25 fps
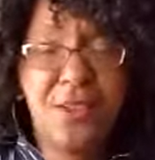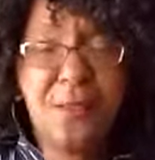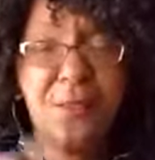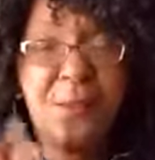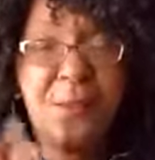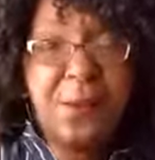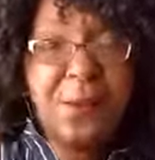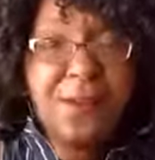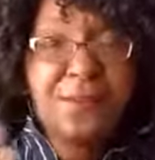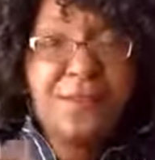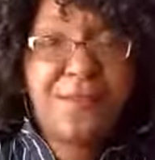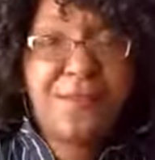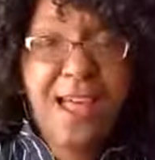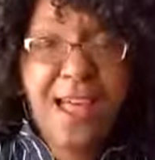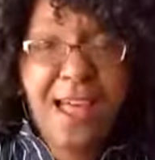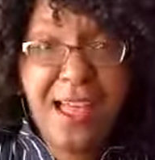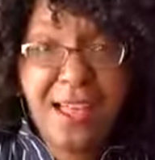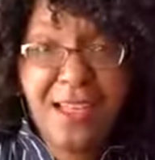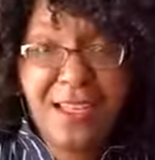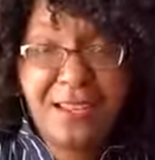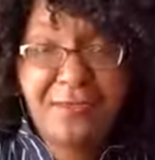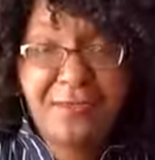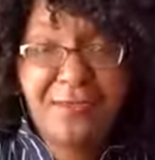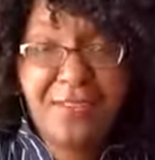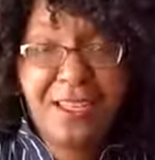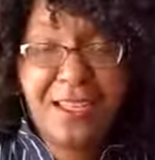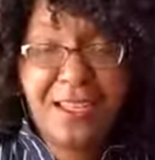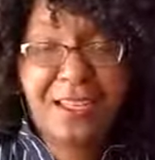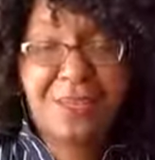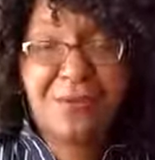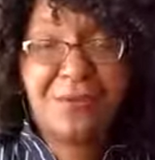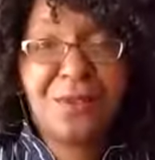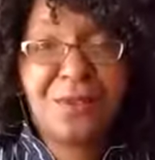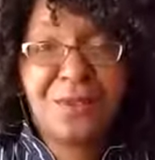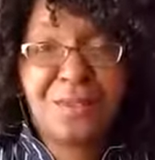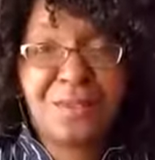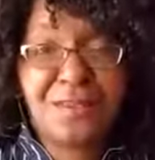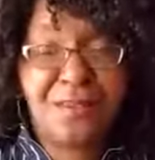0.5,
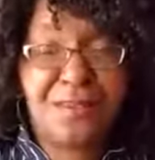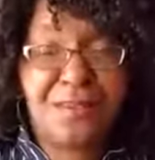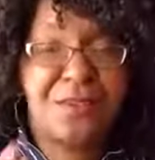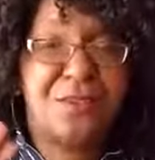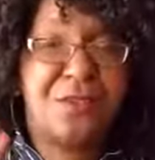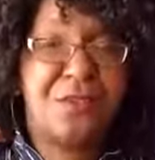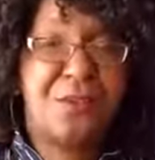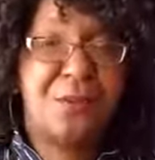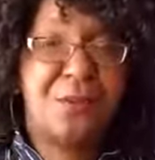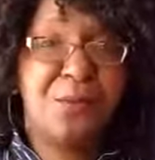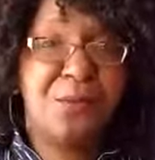research.